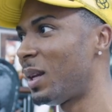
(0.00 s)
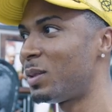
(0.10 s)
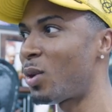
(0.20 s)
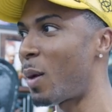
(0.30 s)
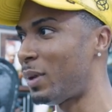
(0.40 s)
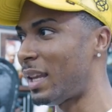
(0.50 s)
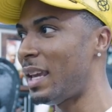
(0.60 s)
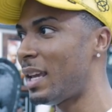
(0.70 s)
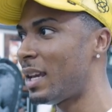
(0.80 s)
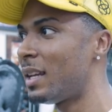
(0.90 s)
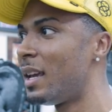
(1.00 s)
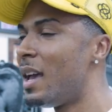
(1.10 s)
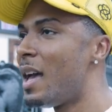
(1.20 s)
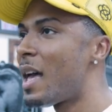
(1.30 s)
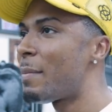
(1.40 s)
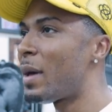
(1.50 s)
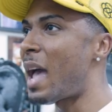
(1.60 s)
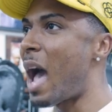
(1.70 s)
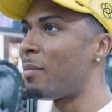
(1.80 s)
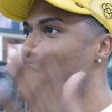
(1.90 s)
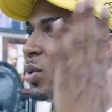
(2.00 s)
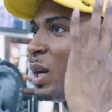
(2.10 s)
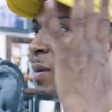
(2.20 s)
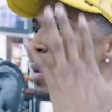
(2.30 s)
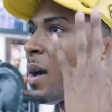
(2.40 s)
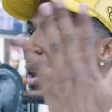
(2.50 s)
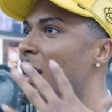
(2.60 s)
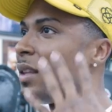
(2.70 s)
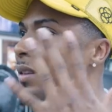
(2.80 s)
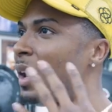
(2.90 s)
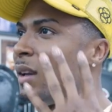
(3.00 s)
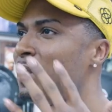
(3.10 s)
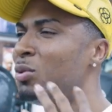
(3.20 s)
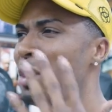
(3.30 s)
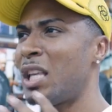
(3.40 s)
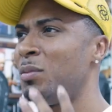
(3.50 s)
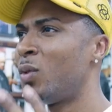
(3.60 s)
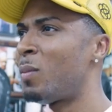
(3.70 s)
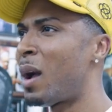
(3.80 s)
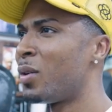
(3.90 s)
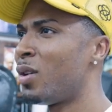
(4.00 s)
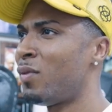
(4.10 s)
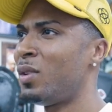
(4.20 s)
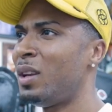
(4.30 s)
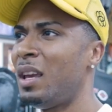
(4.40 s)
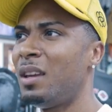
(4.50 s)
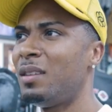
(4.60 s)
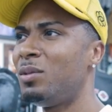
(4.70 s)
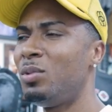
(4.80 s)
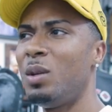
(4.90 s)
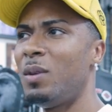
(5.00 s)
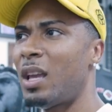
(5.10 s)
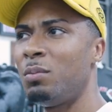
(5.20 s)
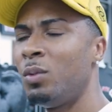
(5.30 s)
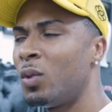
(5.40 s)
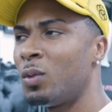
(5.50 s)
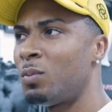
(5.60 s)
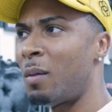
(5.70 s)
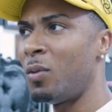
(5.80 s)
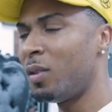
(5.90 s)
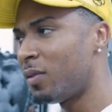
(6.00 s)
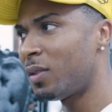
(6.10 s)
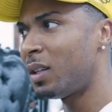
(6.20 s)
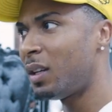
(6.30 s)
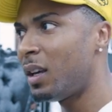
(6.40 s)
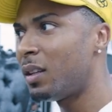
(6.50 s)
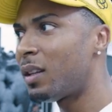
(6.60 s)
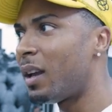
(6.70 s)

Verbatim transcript: They start playing. But I'm knowing in my mind, like, you asked me where my girlfriend is. You need to be asking me where's my boyfriend at.